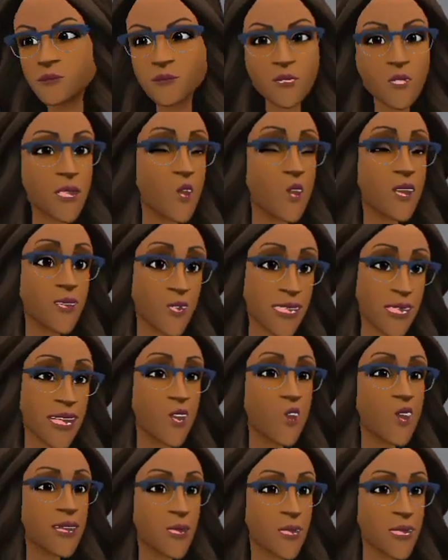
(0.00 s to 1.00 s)
Are you going
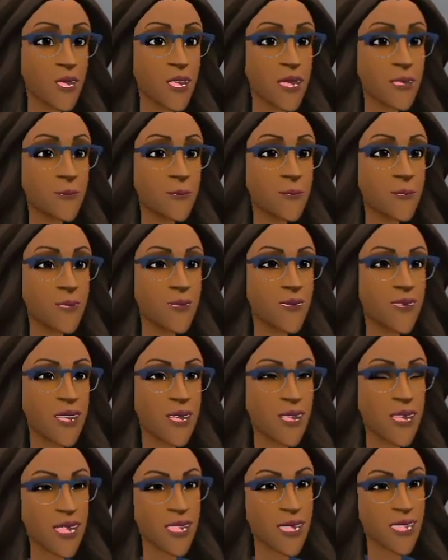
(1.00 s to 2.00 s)
to hire the private
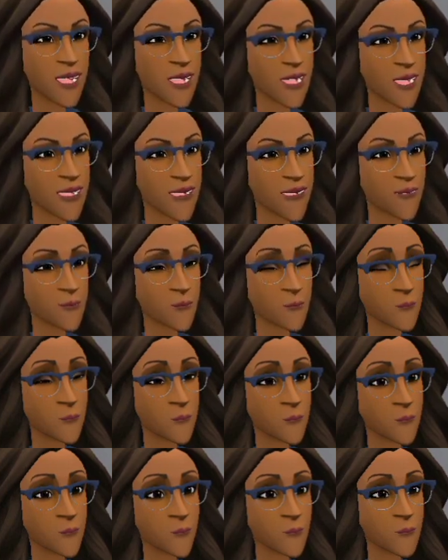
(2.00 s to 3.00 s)
detective?
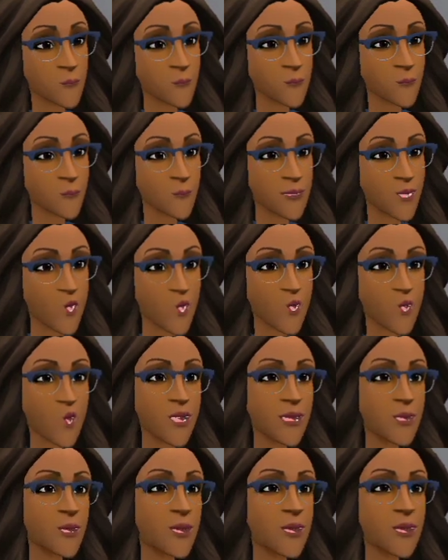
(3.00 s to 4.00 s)
Or
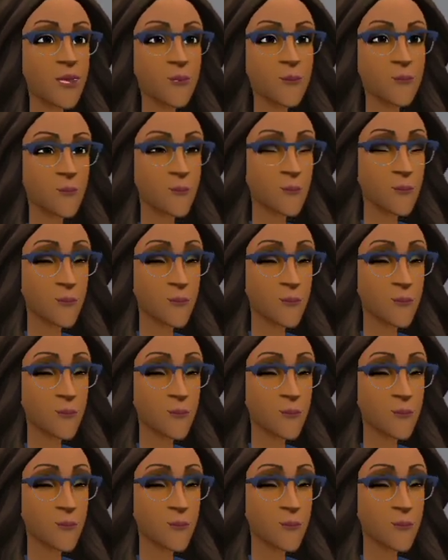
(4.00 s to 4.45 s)
should I?